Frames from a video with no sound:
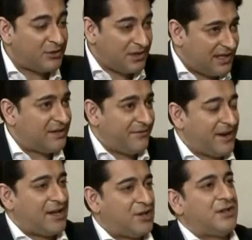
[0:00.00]
no mention of the
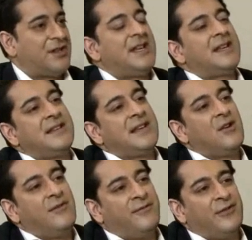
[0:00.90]
Clinton Foundation at the
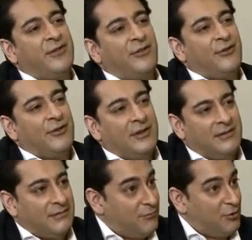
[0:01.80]
DNC conference,
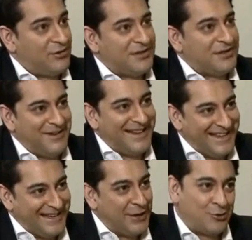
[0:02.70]

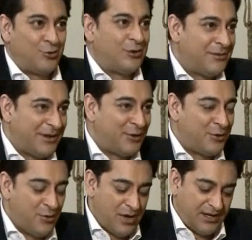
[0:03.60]
noticeably, at all, about the
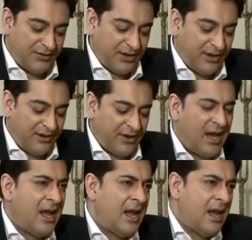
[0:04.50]
good works it does.
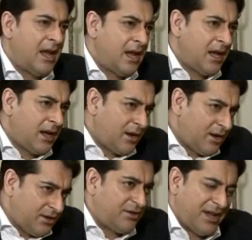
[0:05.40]

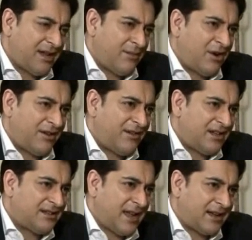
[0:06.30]
Do you think part of
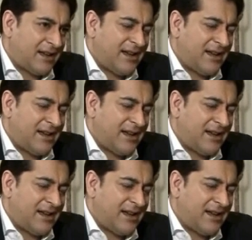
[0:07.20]
it is